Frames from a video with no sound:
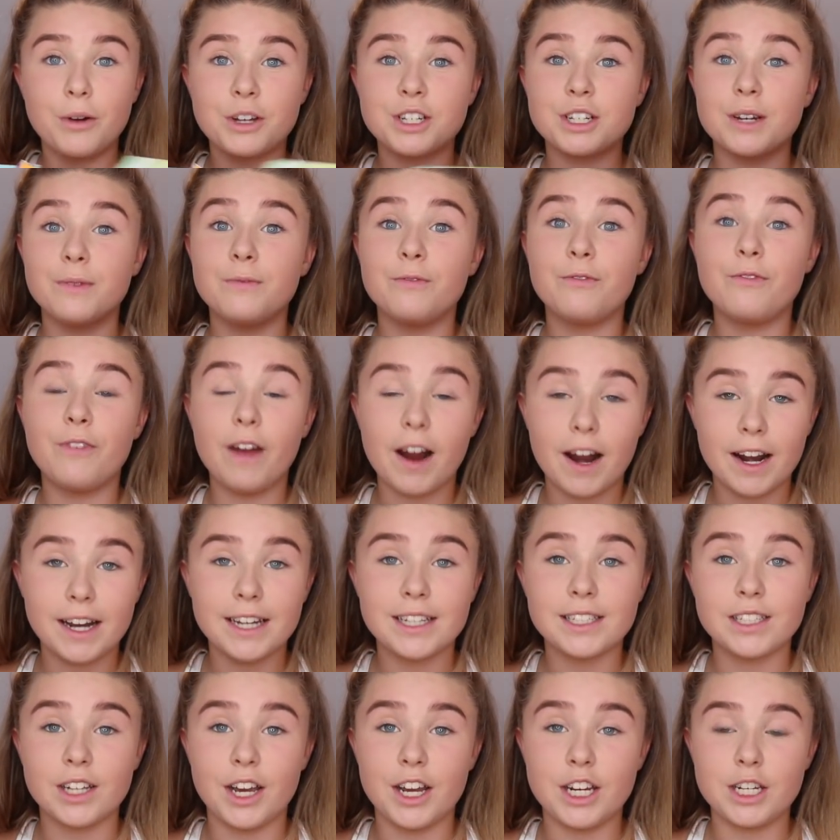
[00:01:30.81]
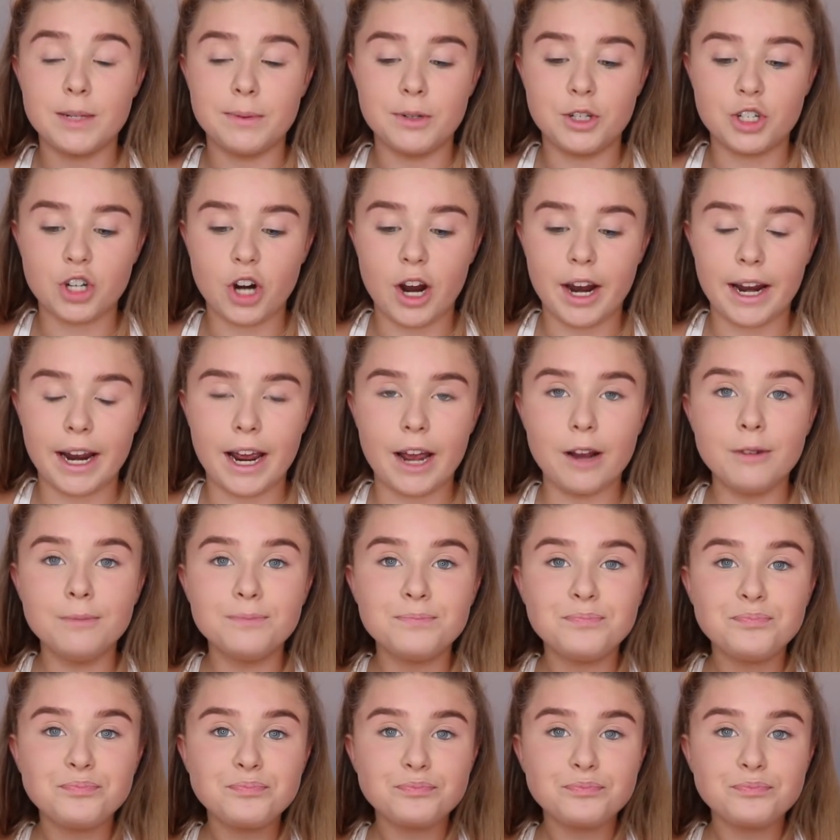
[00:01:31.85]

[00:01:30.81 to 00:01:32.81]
which I'm very excited to be trying out.